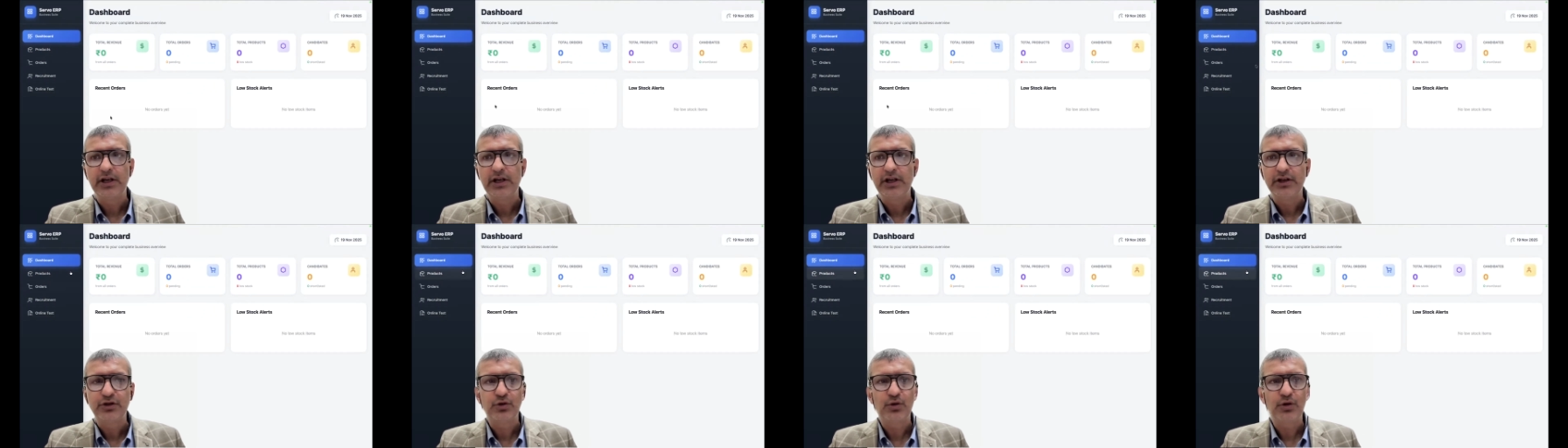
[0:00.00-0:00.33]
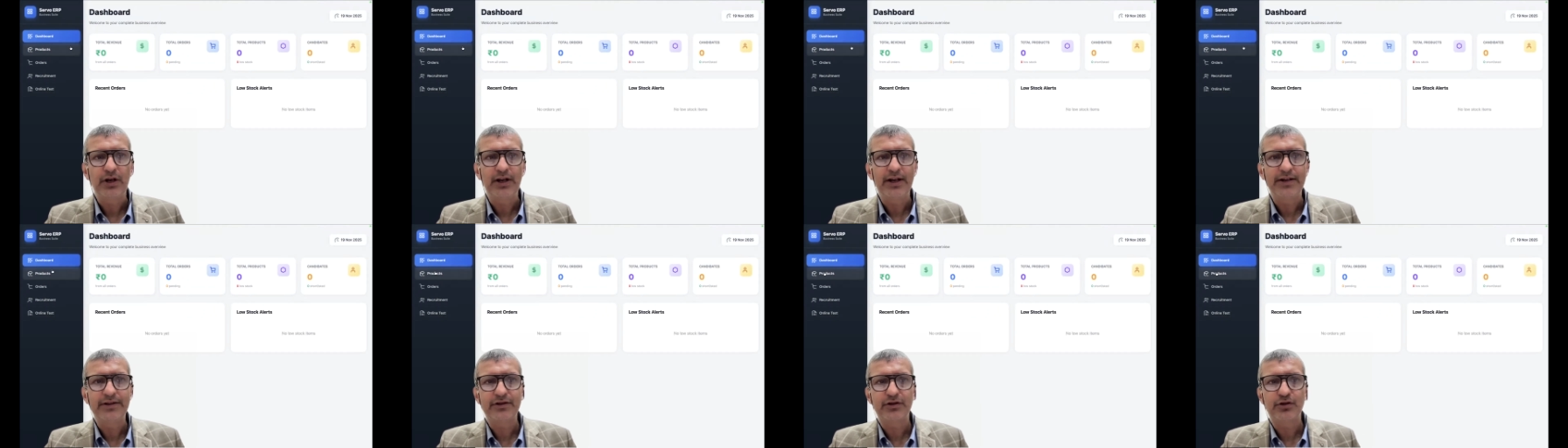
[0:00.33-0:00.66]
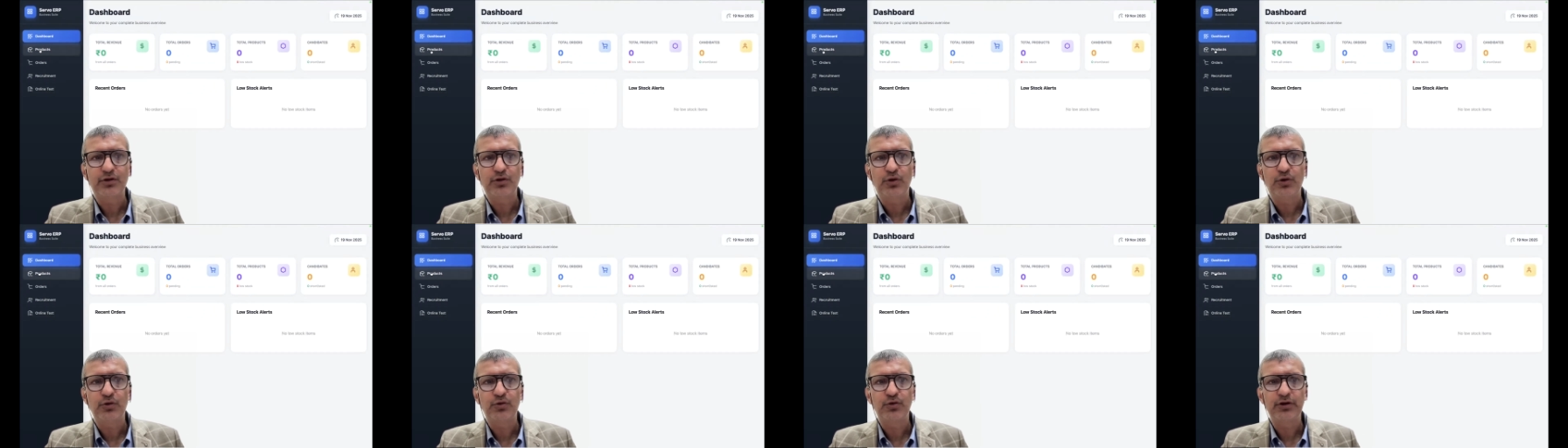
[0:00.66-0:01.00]
So let's
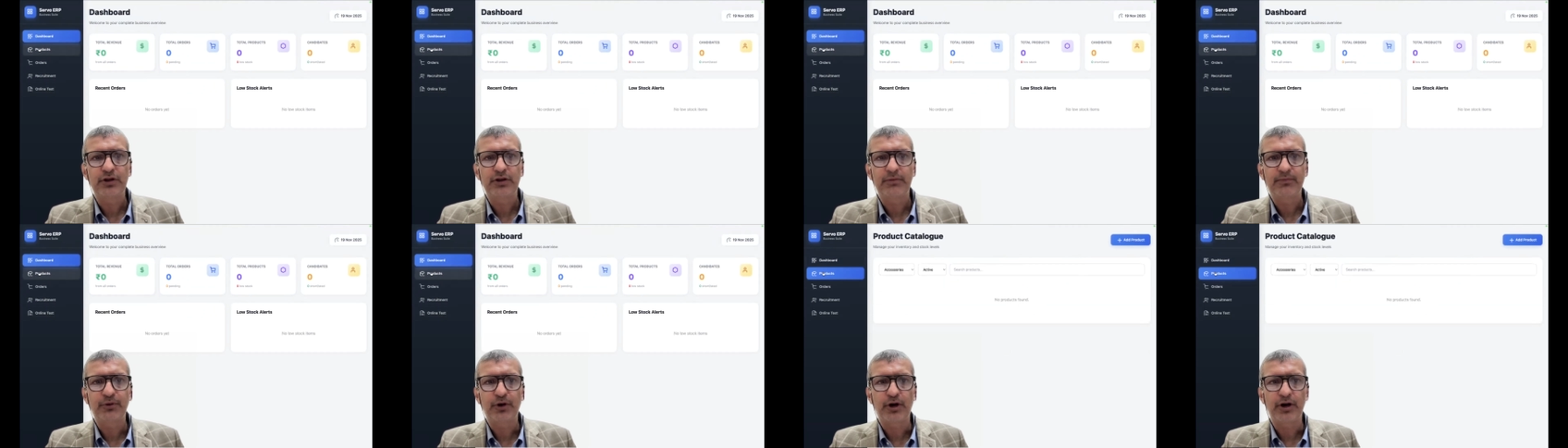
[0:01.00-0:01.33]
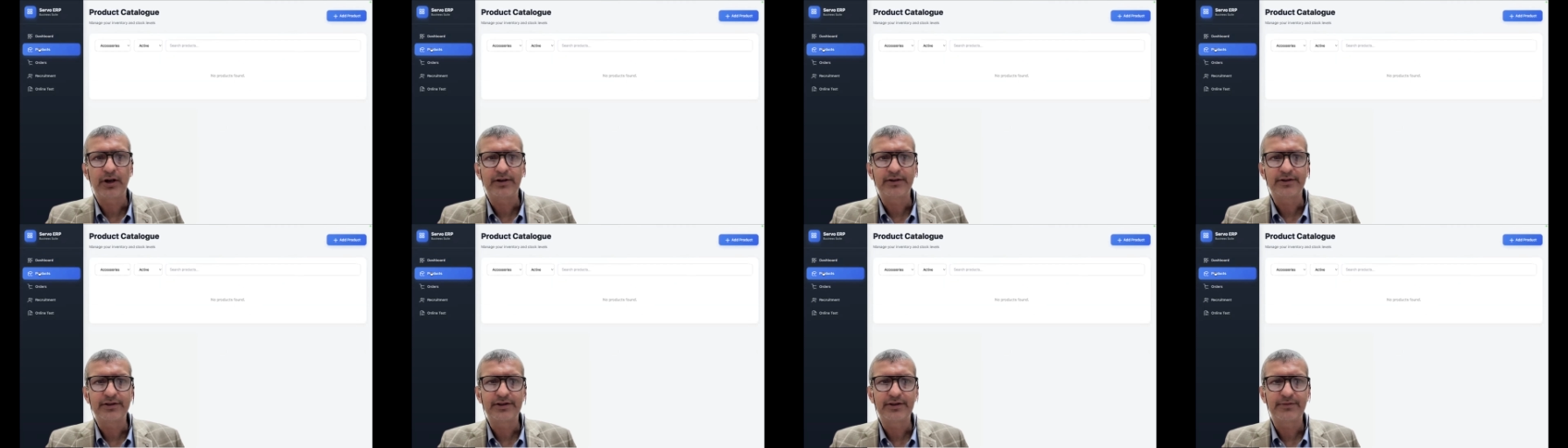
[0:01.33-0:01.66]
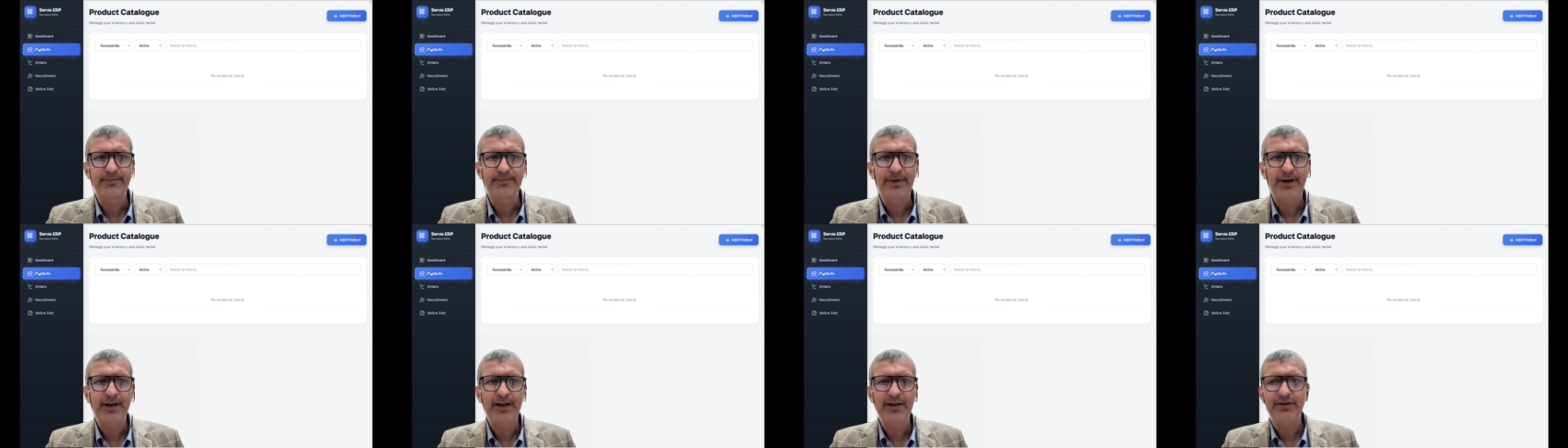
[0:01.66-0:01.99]
go to the products
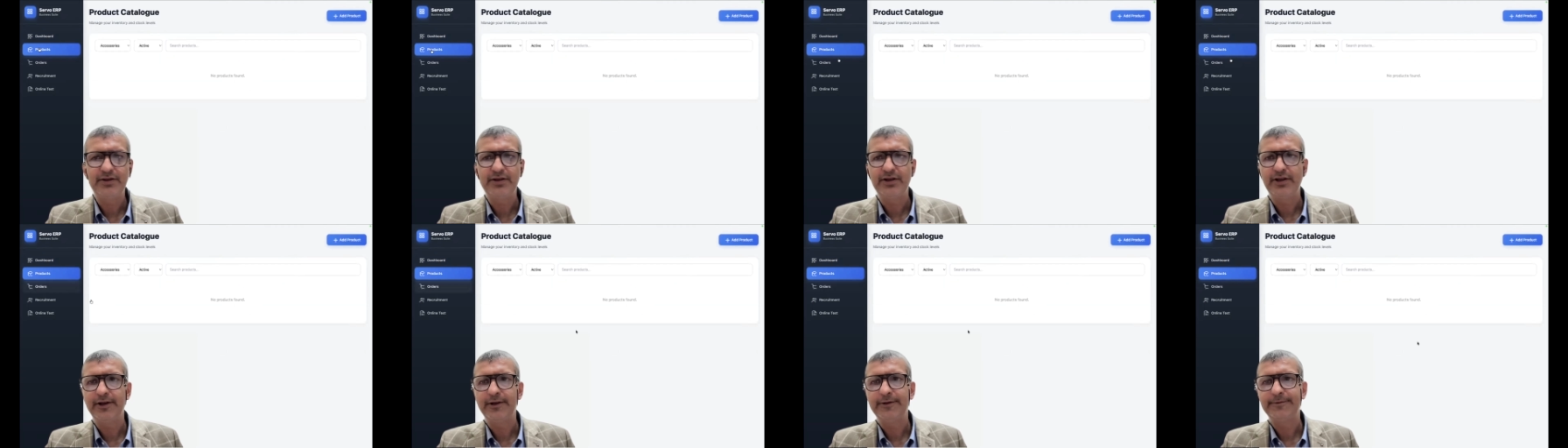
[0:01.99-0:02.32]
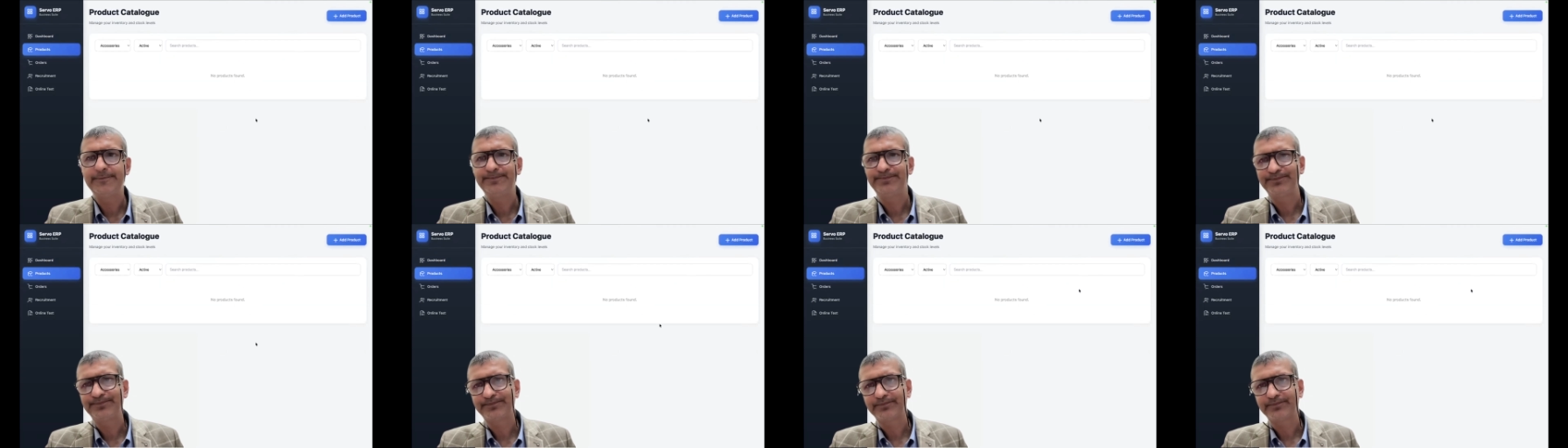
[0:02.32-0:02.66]
page here.